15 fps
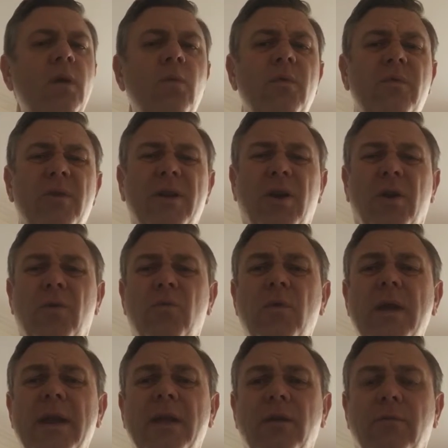We've got a
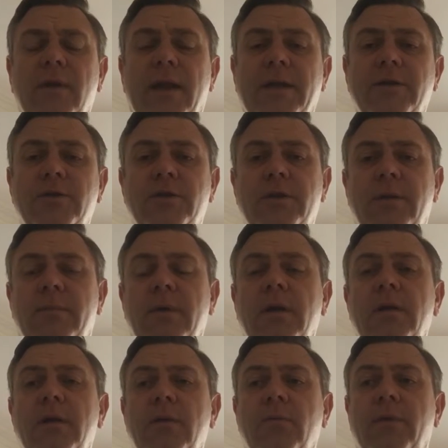really good relationship
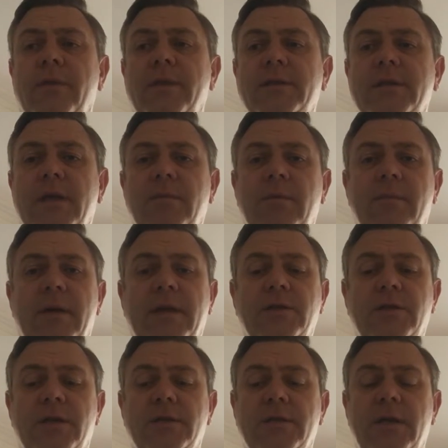with the team in
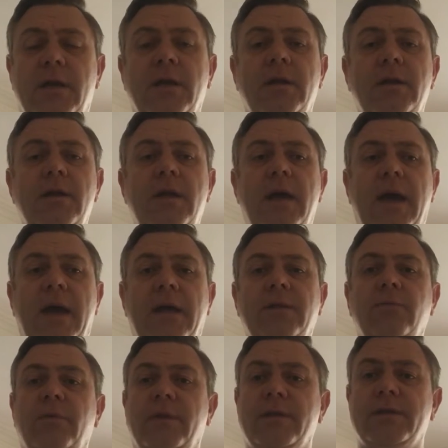Manchester
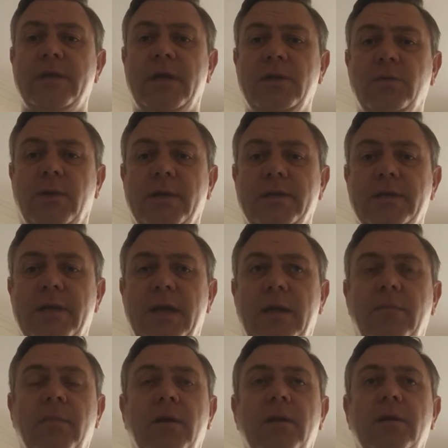and with the Sage One
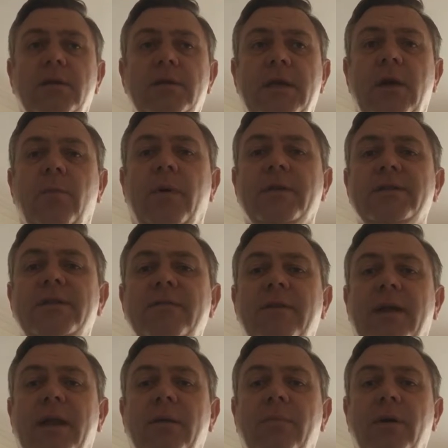team to help us
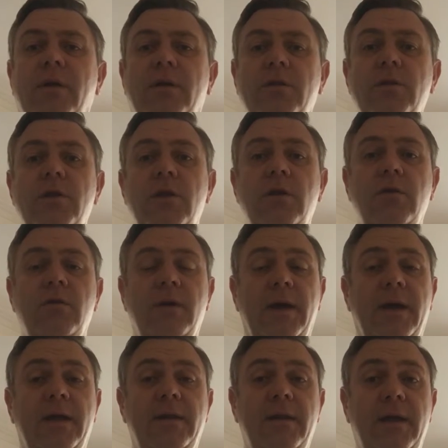develop new
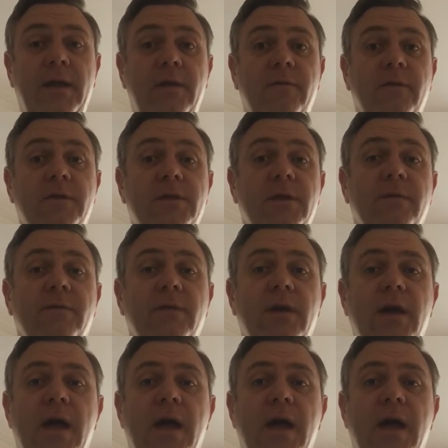and innovative